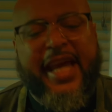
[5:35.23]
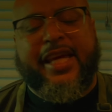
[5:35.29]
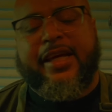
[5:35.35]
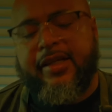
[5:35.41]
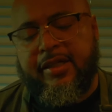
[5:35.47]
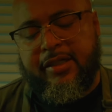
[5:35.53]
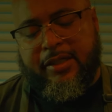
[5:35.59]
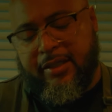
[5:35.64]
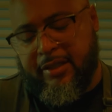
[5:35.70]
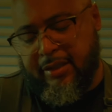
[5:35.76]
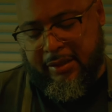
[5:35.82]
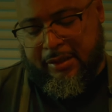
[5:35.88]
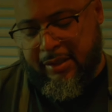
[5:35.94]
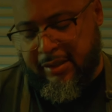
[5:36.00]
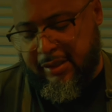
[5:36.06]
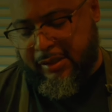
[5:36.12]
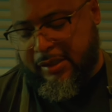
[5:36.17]
it.
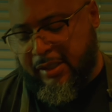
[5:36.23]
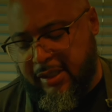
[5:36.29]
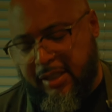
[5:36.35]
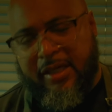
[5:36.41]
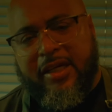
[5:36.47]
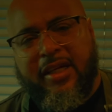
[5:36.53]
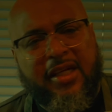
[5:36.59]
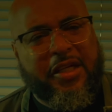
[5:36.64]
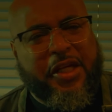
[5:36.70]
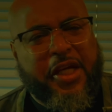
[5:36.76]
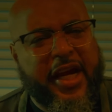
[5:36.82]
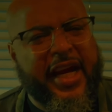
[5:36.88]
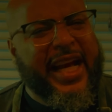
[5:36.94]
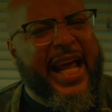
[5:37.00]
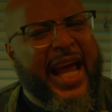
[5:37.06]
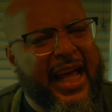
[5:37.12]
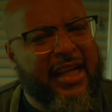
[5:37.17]
You
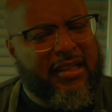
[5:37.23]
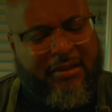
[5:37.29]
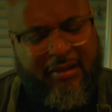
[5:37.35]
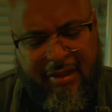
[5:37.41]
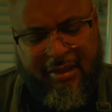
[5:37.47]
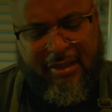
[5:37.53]
hear that?